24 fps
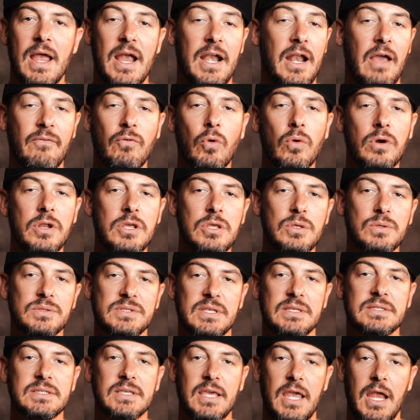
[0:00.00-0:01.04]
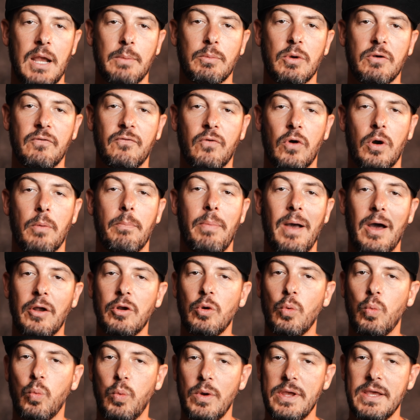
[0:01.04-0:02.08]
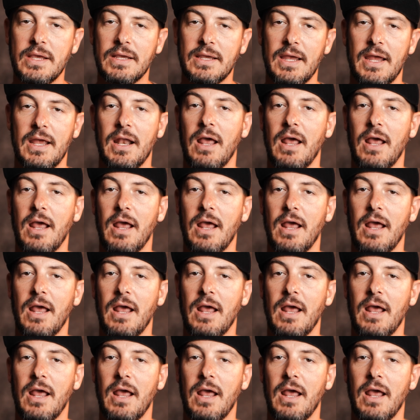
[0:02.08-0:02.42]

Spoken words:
And I've already used this camera for about a week